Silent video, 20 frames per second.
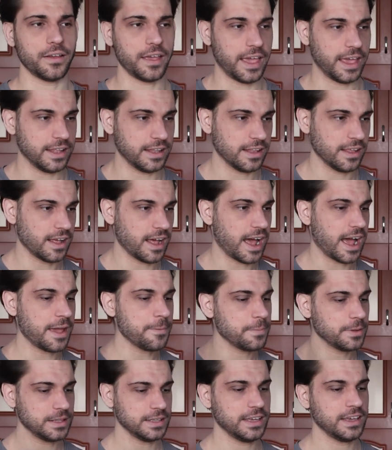And
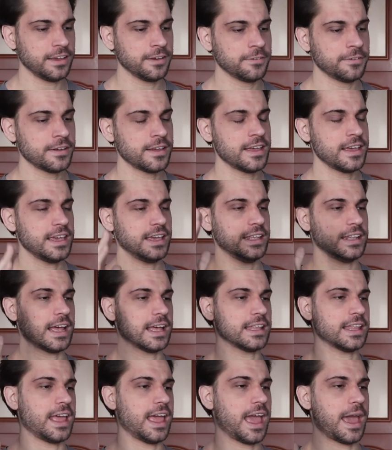I believe in
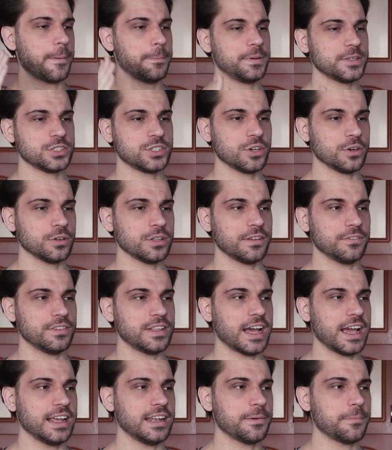that episode of
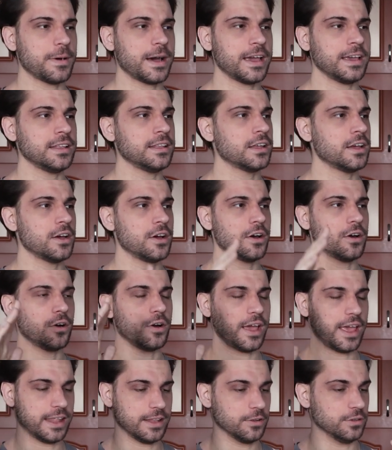Dynamite
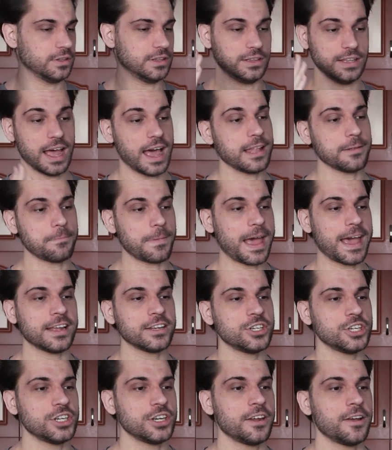and on that
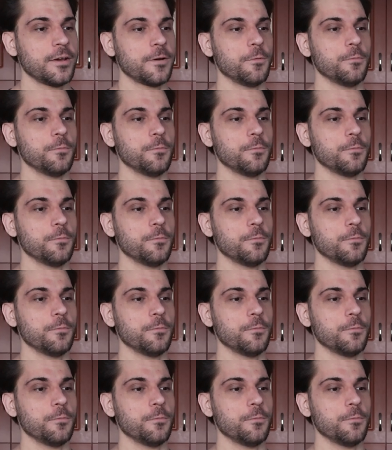match,